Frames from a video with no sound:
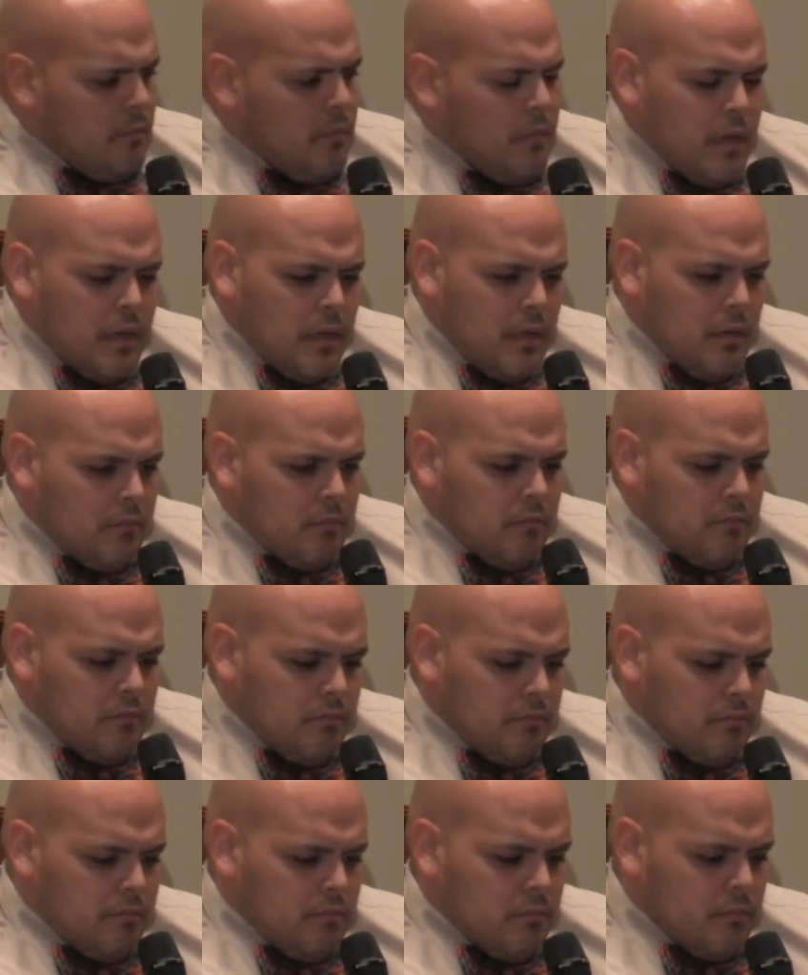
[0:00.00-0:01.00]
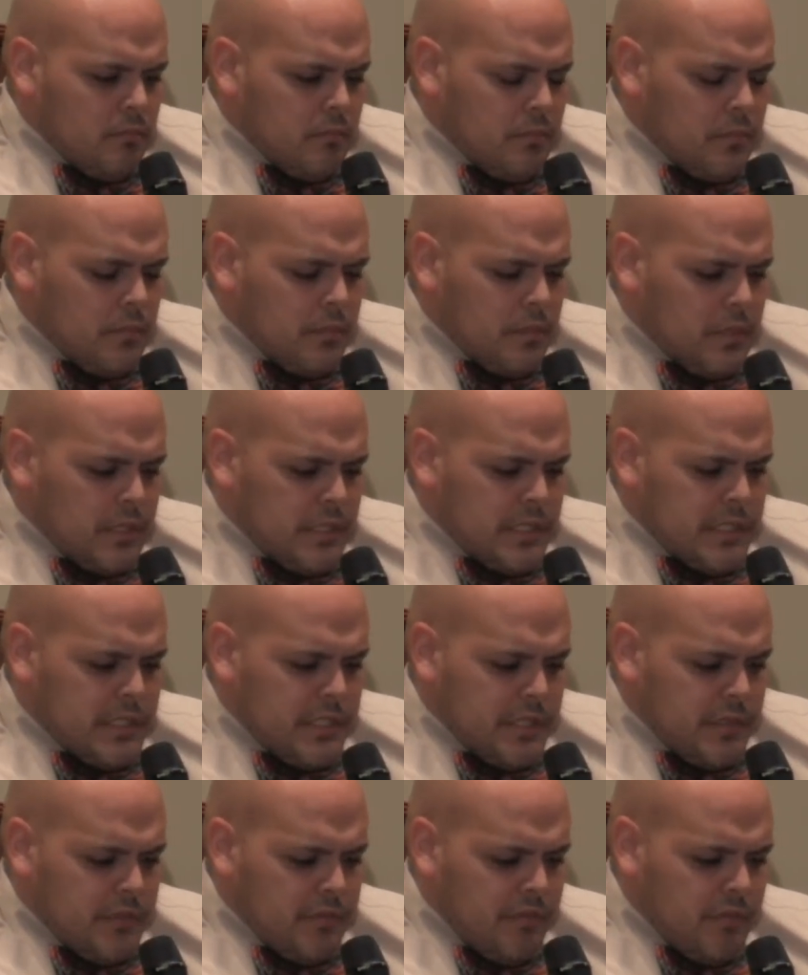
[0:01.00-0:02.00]
um,
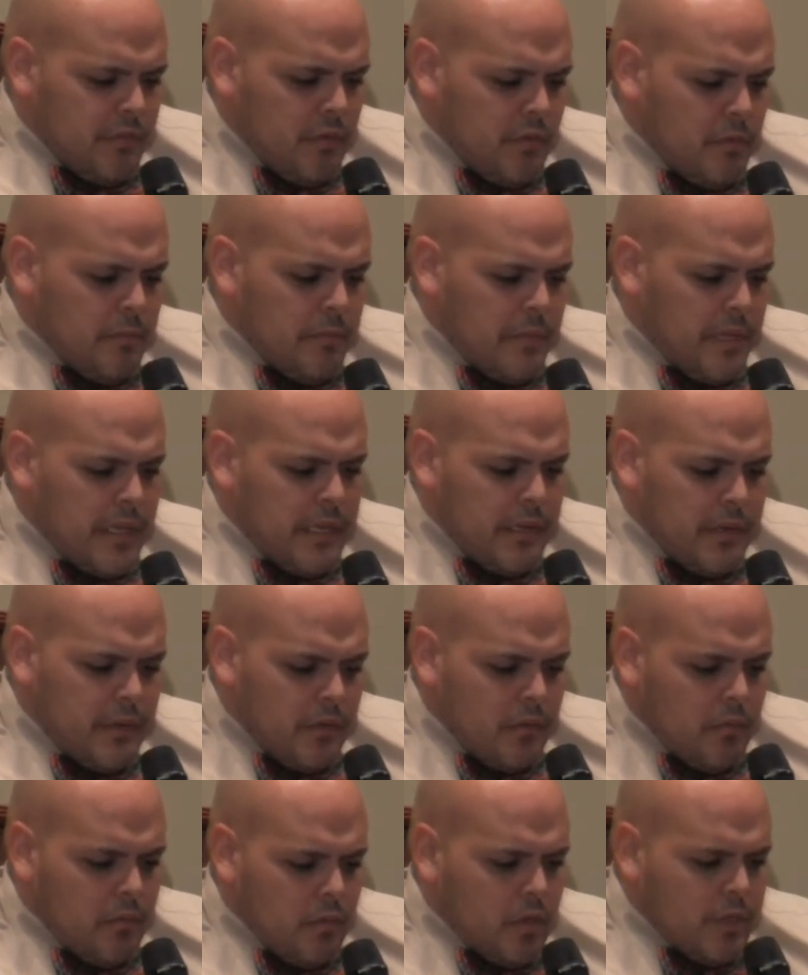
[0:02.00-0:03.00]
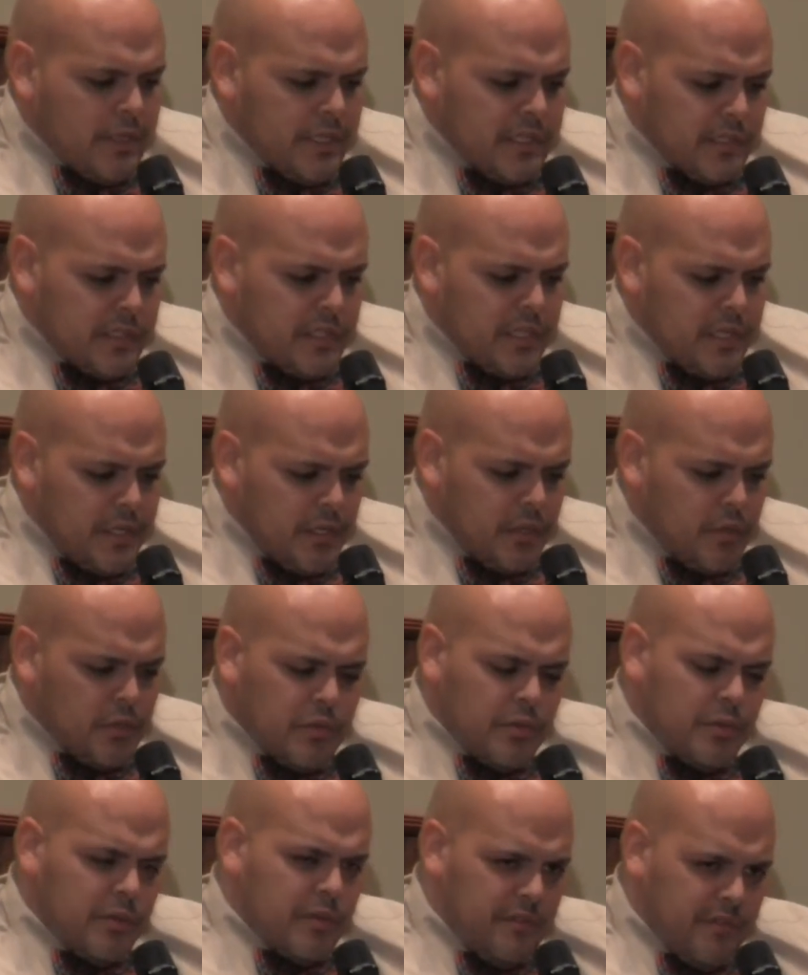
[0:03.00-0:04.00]
sinful men will continue
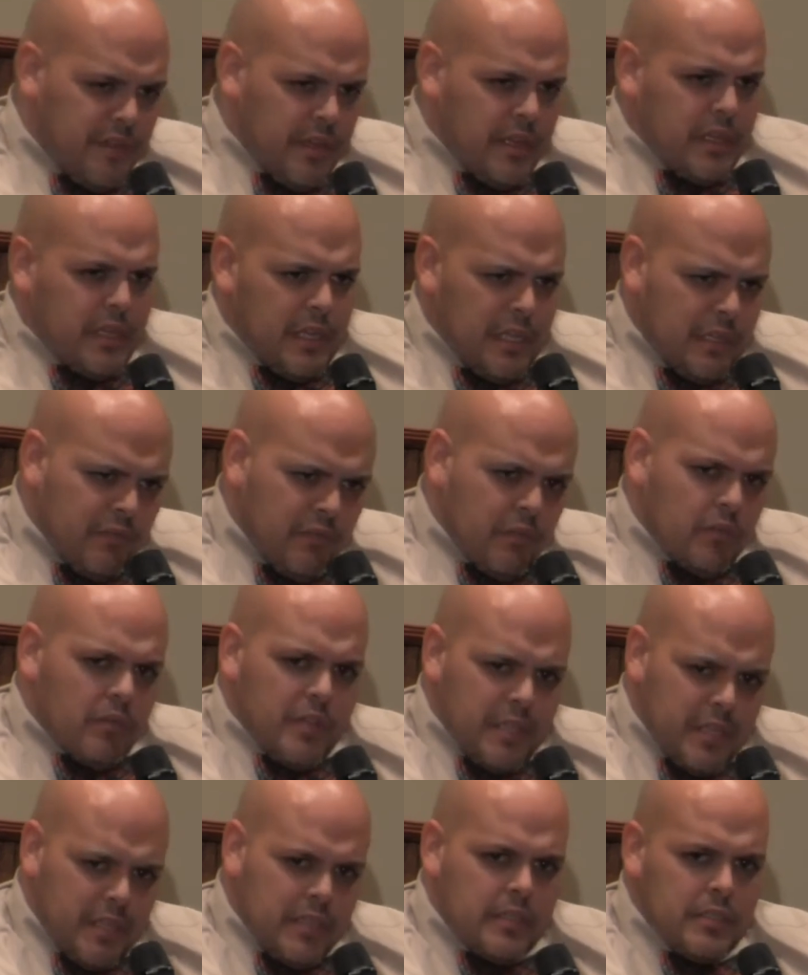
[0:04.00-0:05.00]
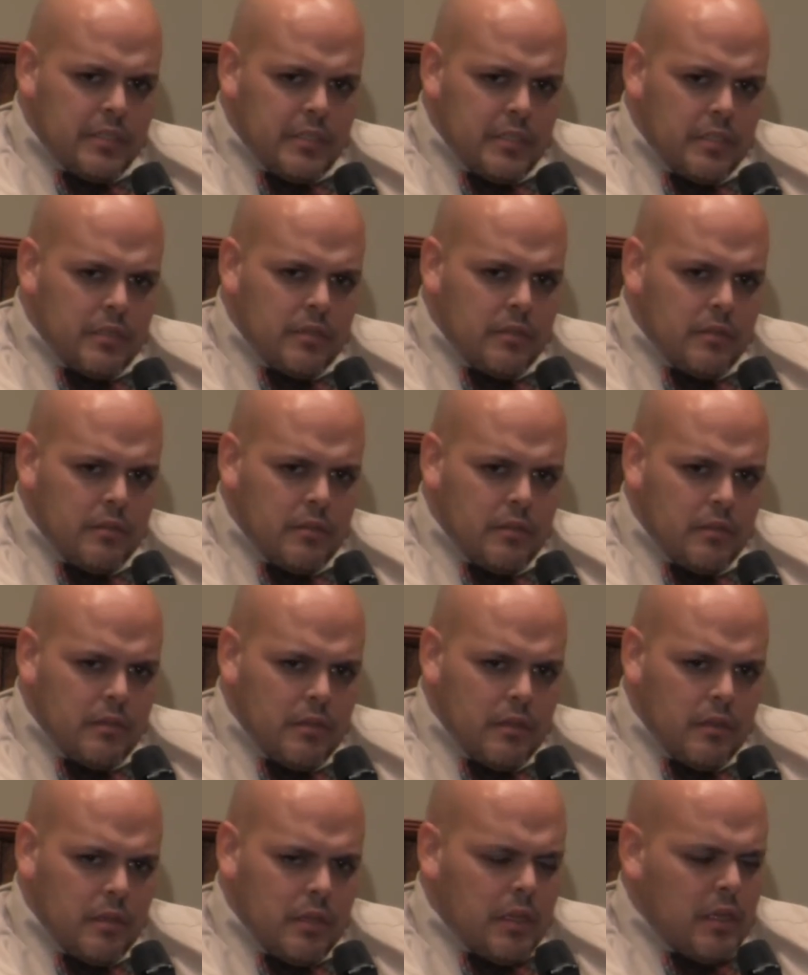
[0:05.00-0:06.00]
to invent evil things.
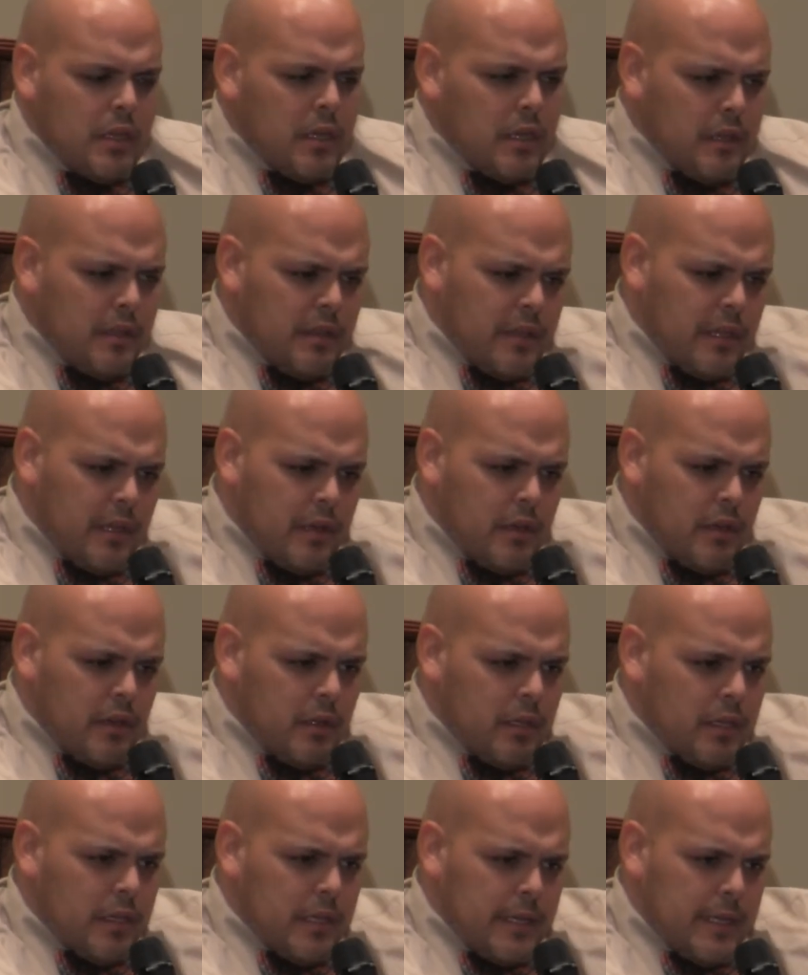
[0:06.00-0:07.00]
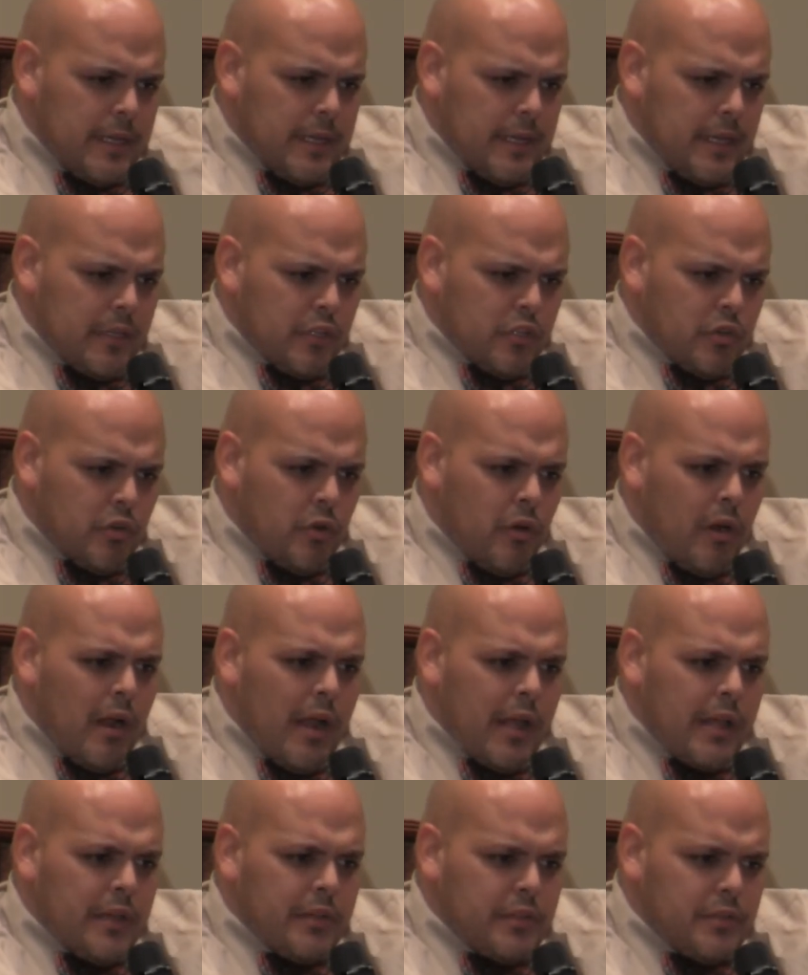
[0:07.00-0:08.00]
They'll
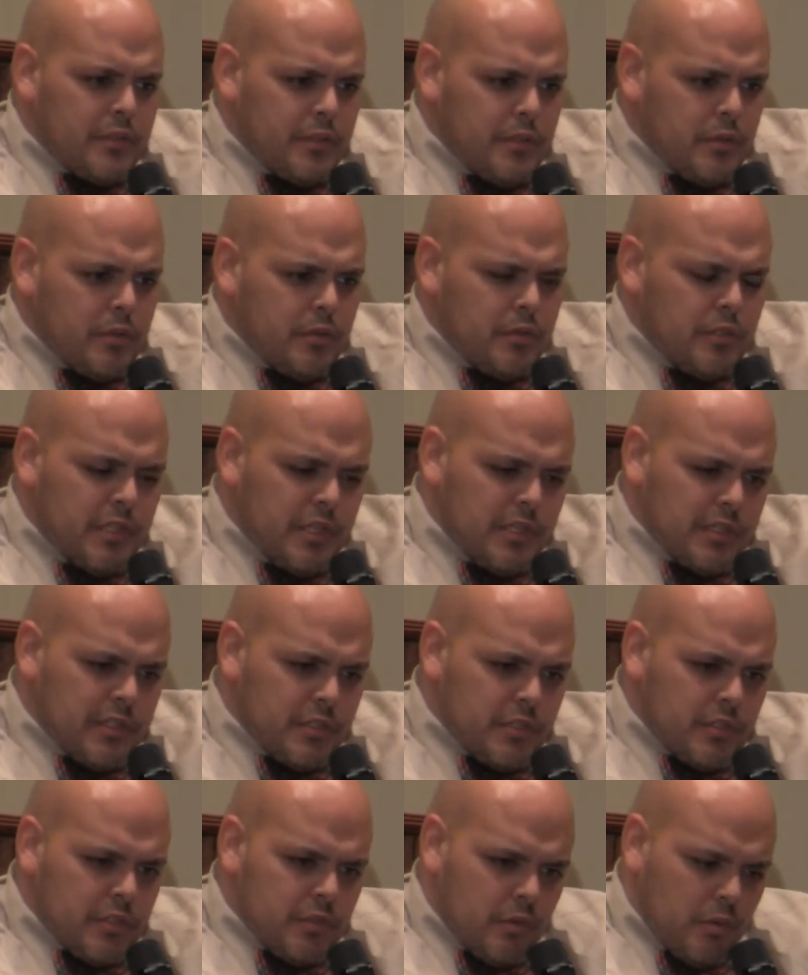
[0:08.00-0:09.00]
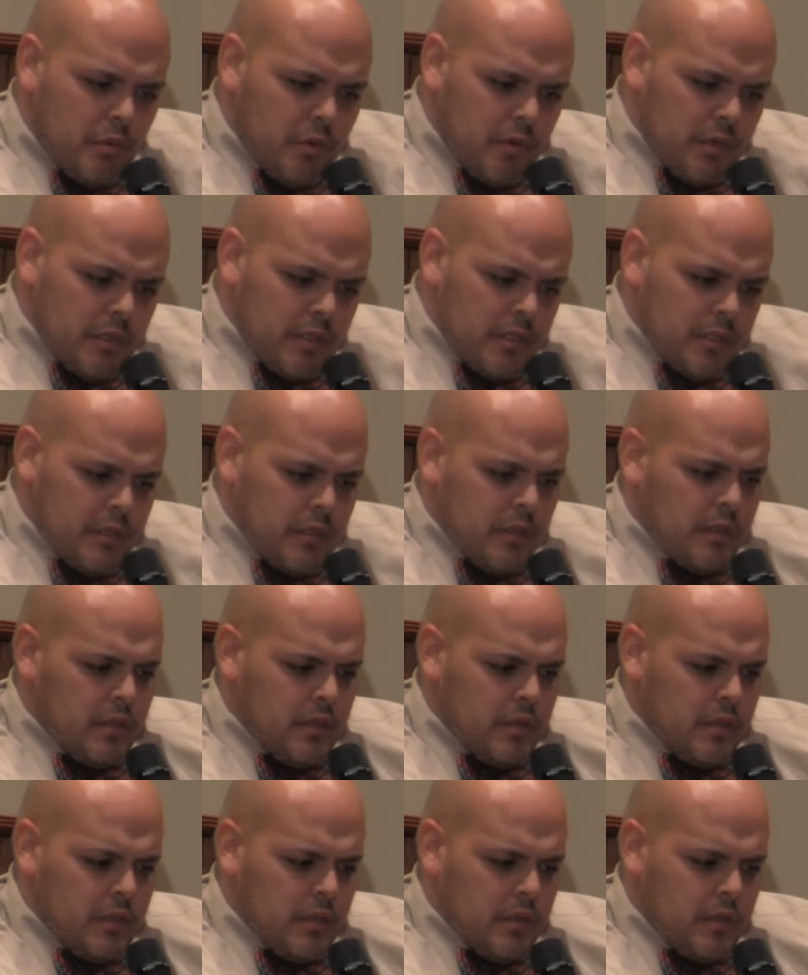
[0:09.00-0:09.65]
try to distort